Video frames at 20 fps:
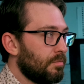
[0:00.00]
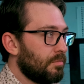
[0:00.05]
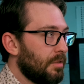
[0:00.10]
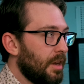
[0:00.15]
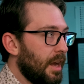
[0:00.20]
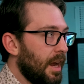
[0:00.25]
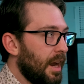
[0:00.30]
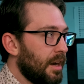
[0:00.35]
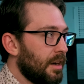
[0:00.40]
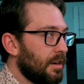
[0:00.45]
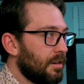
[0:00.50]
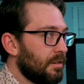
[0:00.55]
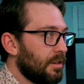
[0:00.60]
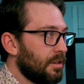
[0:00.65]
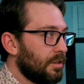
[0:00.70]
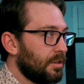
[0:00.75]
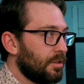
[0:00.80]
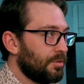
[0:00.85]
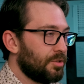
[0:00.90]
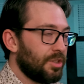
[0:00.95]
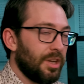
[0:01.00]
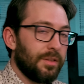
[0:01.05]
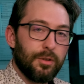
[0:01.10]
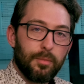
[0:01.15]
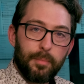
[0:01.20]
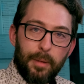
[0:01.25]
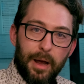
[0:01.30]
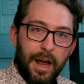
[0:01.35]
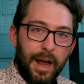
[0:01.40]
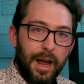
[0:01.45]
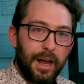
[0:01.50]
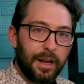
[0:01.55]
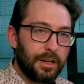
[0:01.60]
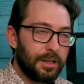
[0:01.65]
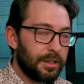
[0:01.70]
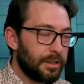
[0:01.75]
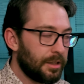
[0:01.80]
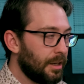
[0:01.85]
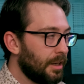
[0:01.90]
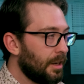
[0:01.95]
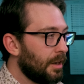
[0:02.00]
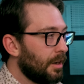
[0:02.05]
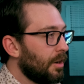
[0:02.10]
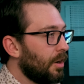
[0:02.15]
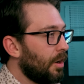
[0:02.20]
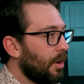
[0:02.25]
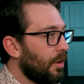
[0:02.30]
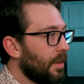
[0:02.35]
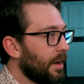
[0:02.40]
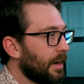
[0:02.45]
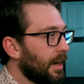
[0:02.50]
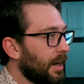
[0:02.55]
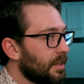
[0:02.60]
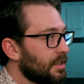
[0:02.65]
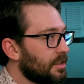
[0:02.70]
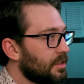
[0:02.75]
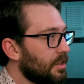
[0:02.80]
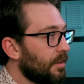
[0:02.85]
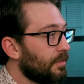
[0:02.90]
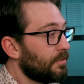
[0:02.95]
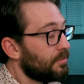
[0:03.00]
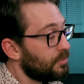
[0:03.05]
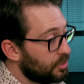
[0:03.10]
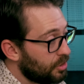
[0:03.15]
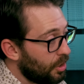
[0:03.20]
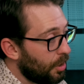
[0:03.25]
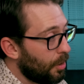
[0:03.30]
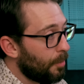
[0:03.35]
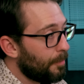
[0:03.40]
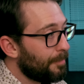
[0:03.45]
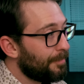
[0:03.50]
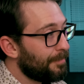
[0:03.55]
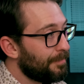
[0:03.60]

and it'll save your back, all that kind of stuff. So